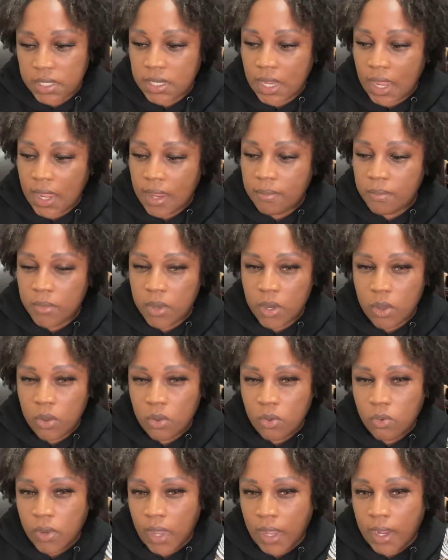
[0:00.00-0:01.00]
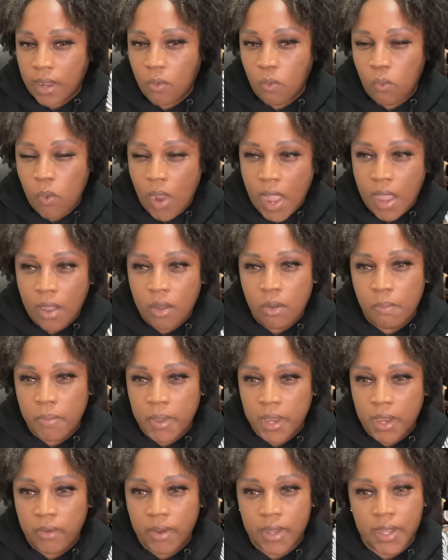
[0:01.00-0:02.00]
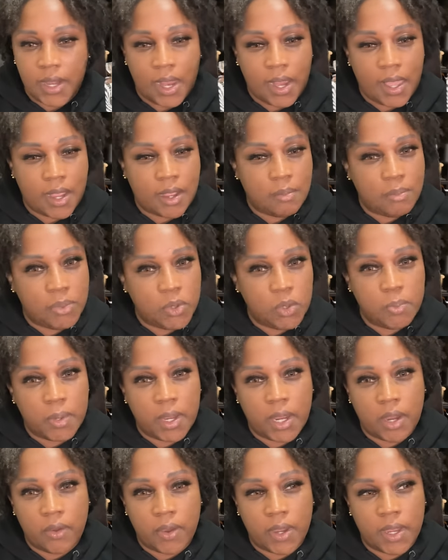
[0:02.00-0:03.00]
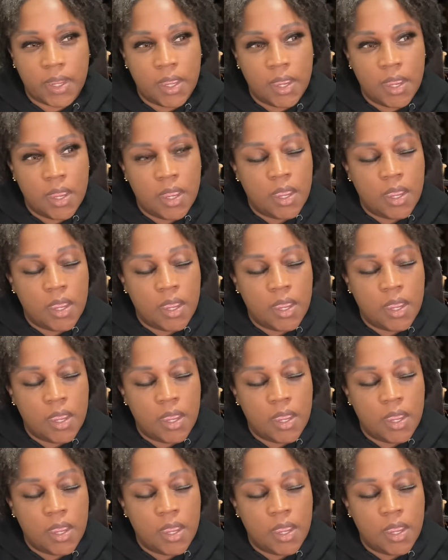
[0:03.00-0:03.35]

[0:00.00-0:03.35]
type note, like a wild berry, not like a blueberry